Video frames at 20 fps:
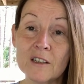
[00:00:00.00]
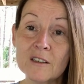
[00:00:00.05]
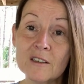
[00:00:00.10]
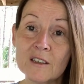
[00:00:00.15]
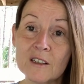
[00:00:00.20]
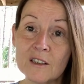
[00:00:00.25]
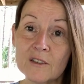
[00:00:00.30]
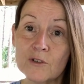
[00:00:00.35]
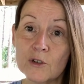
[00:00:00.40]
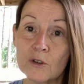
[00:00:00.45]

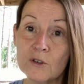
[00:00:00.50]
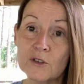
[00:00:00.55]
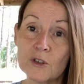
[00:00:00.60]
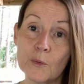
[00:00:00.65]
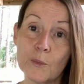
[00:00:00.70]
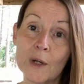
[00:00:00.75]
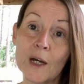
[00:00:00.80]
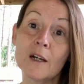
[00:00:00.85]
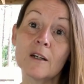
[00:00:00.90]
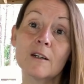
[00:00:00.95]
isn't there's
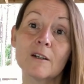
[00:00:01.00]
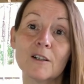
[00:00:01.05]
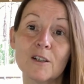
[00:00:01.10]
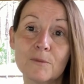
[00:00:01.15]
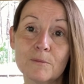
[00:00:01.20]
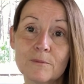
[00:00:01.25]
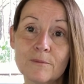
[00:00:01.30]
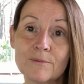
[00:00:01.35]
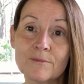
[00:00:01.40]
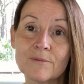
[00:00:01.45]
a
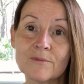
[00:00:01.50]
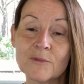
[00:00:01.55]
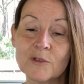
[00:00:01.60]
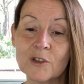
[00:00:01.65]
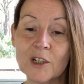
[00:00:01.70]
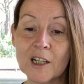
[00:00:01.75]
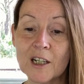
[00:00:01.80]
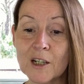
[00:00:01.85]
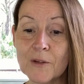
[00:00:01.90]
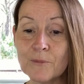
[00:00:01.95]
backup
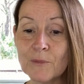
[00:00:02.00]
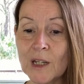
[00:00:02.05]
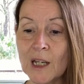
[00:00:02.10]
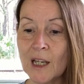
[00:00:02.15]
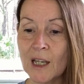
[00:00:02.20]
right